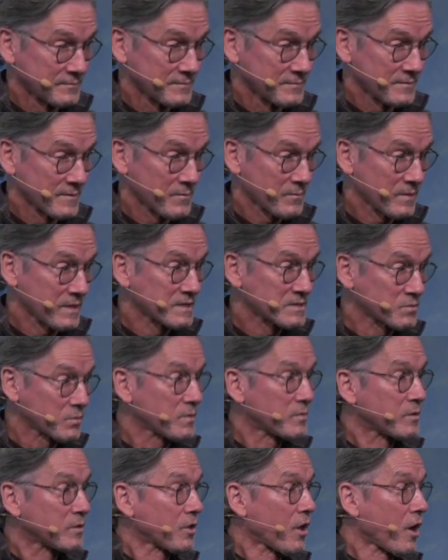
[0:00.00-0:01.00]
It means we
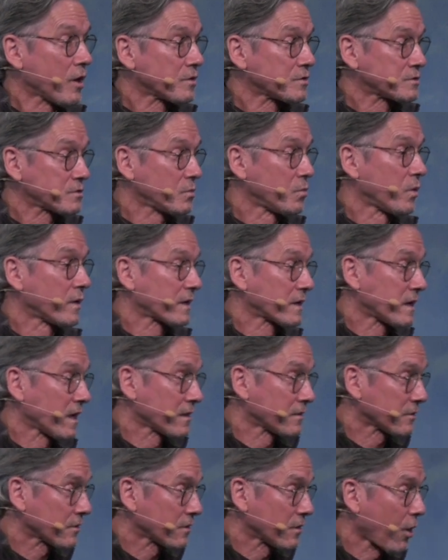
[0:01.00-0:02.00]
belong to one
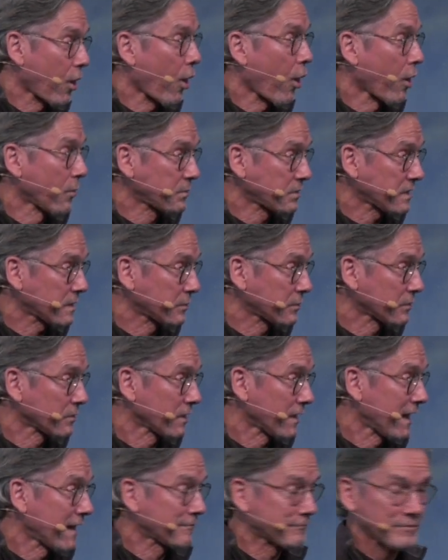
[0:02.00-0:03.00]
another, all people,
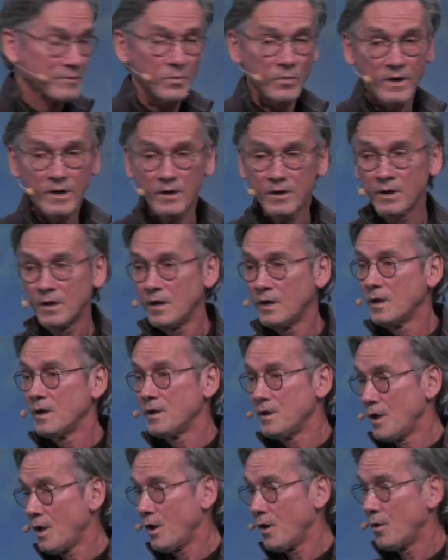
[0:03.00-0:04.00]
everywhere,
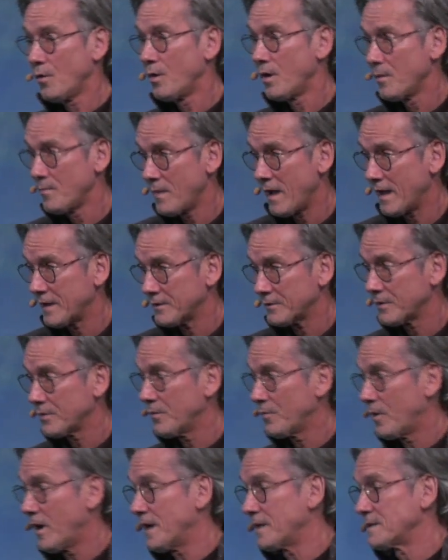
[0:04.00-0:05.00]
no matter
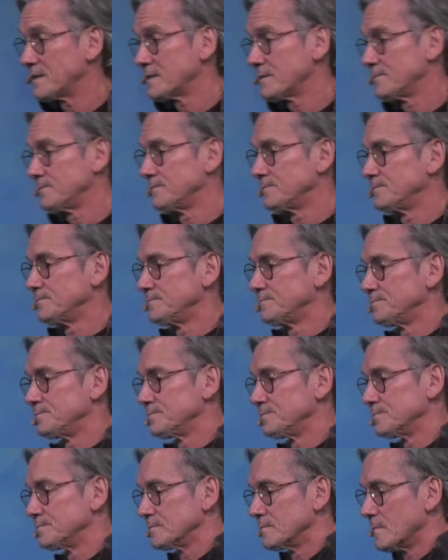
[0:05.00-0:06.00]
what.
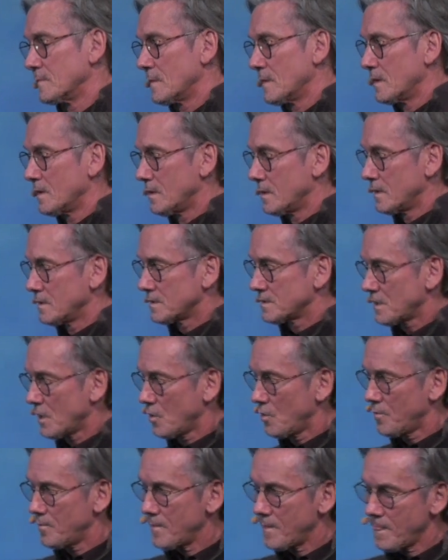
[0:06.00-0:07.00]

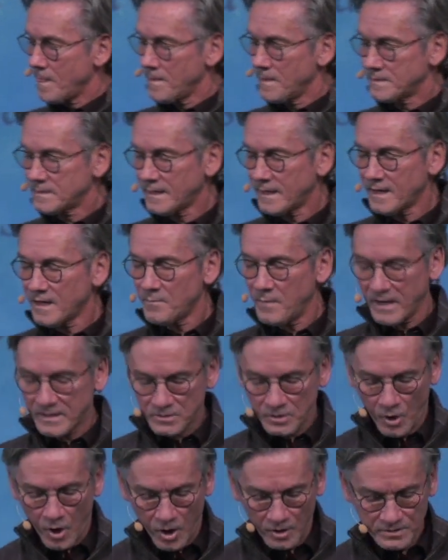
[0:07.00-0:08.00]
So the title of my
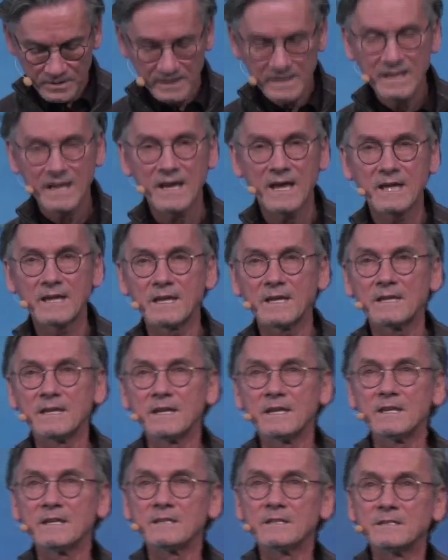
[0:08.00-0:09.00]
talk today
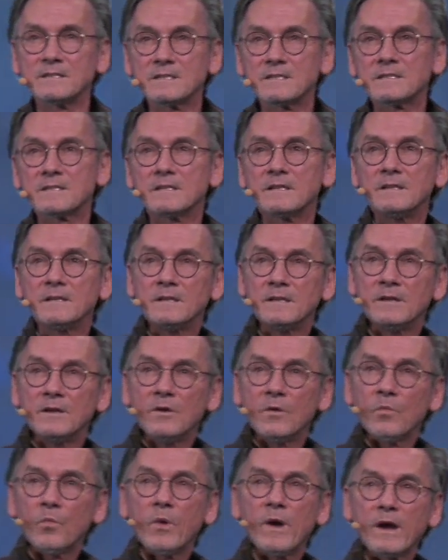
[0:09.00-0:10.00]
is,
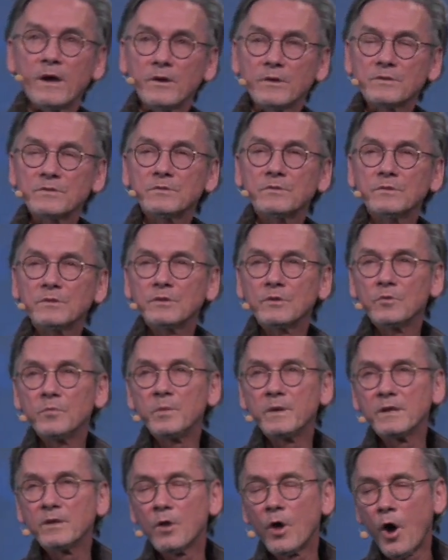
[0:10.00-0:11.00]
Where Do You
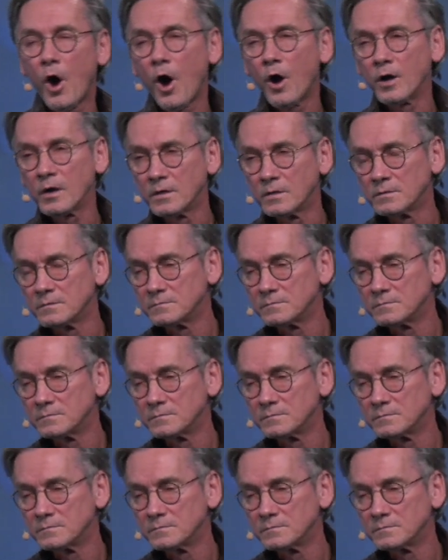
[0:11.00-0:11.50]
Belong?